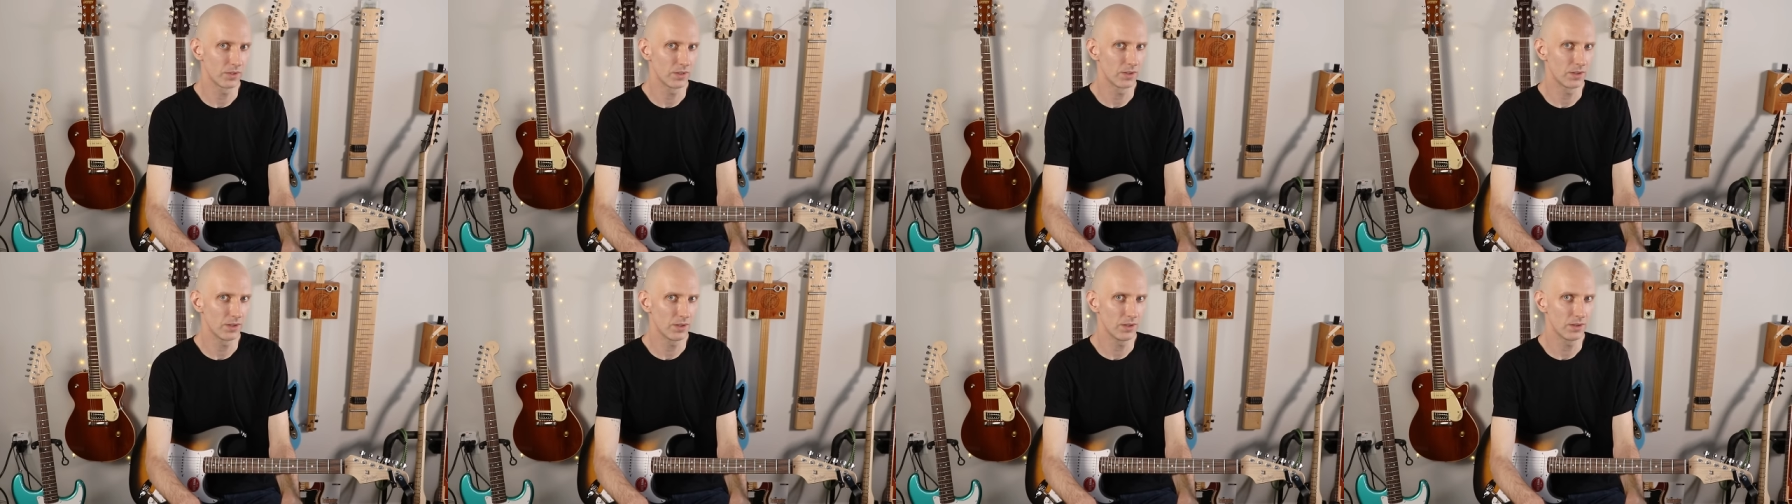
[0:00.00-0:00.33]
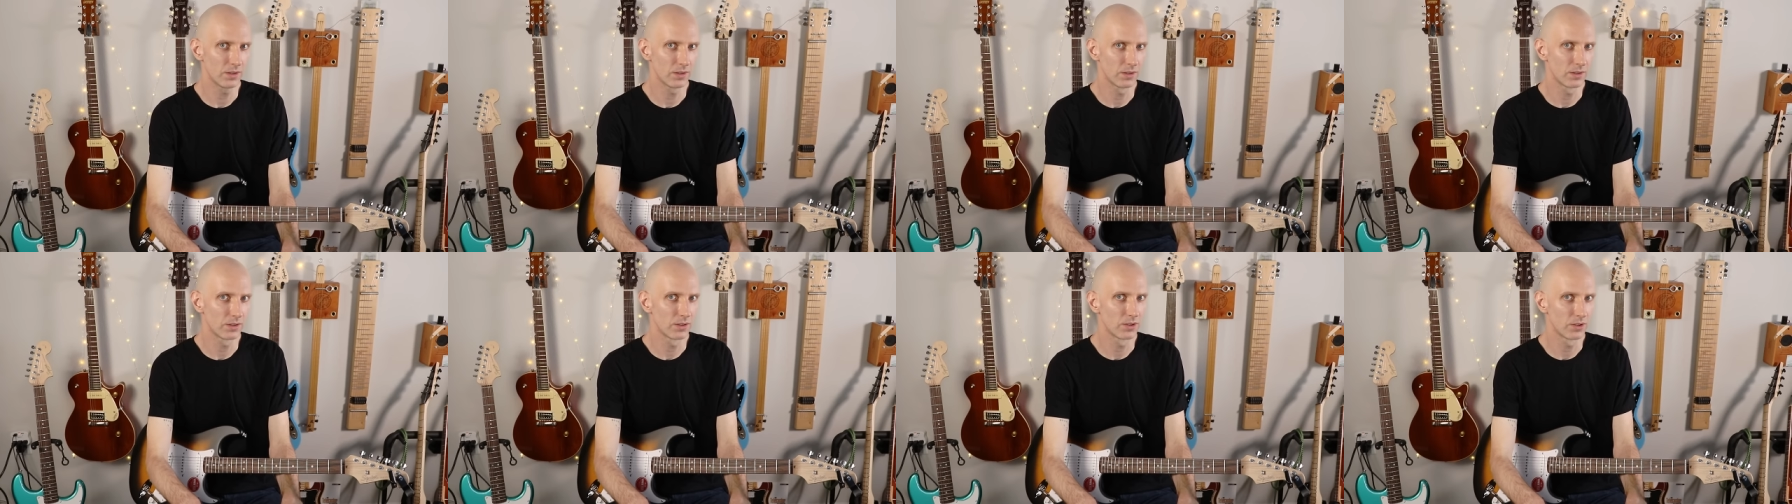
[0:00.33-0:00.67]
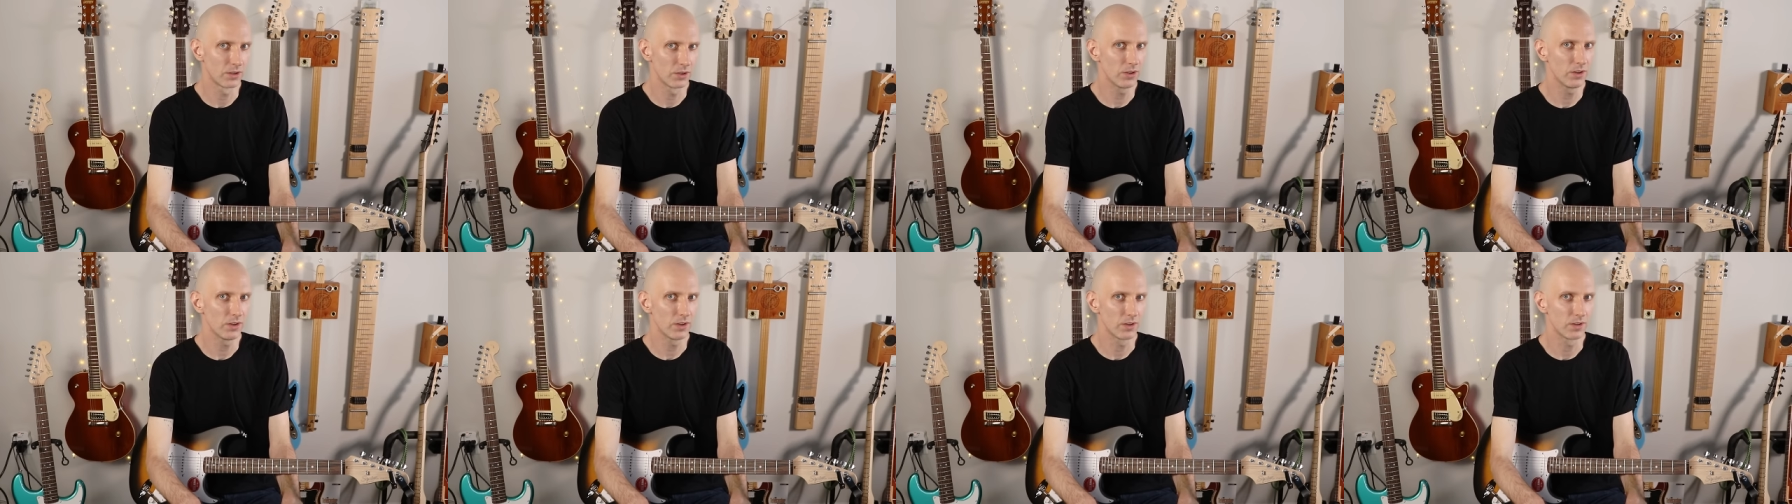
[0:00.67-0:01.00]
did
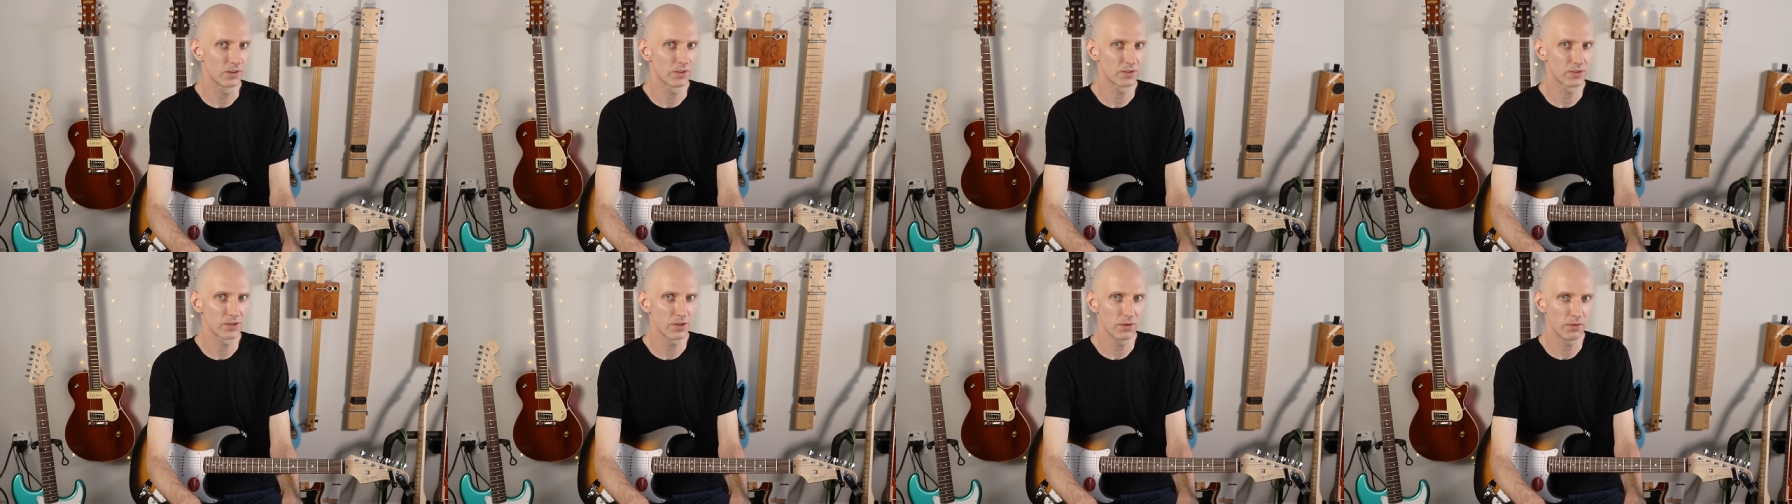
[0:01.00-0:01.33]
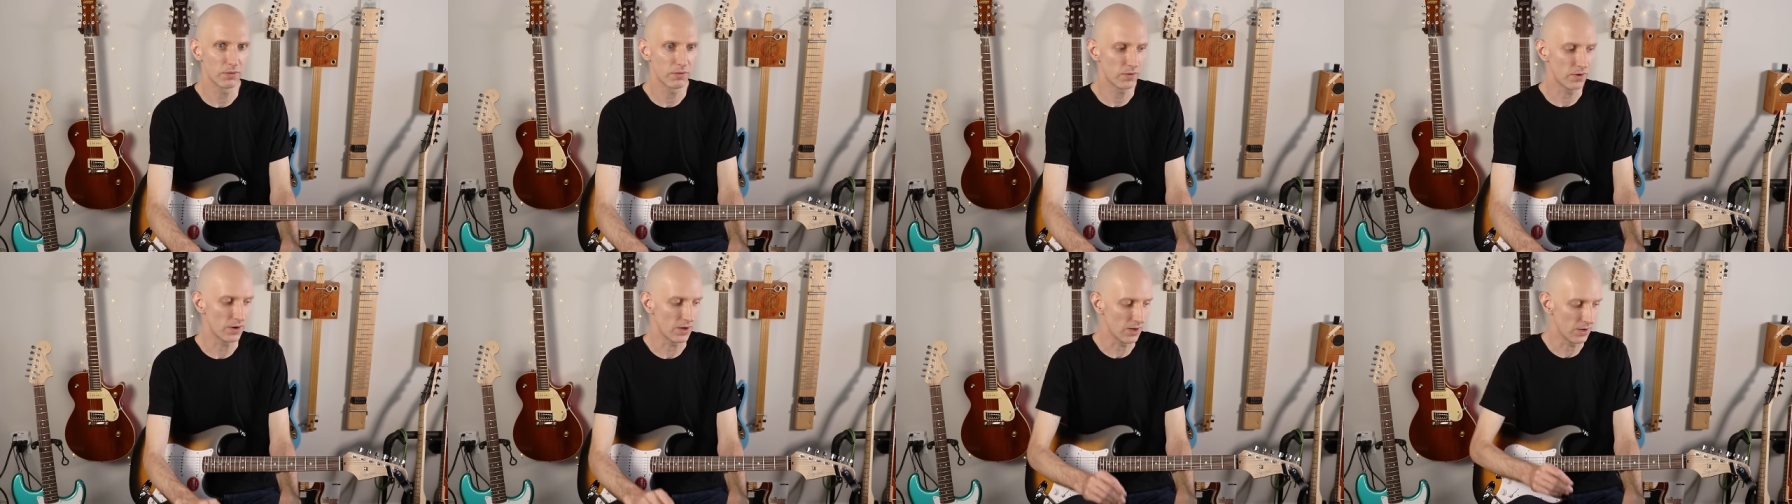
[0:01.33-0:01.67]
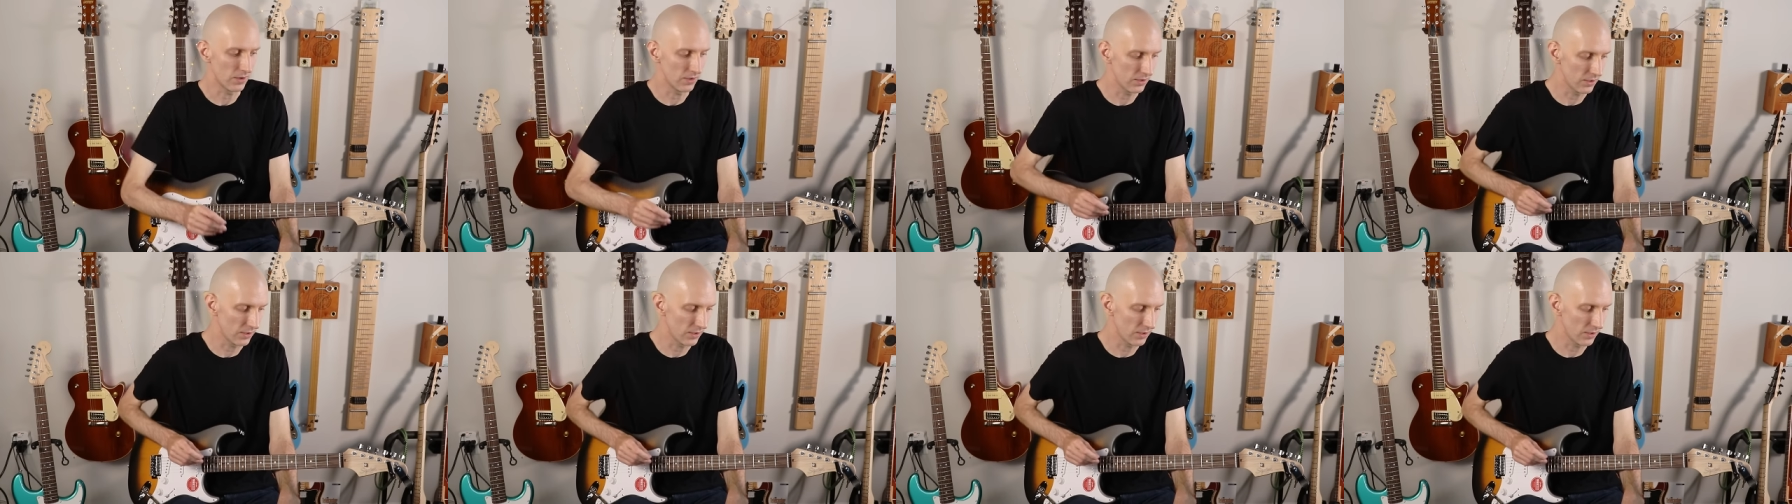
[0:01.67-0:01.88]
good so far.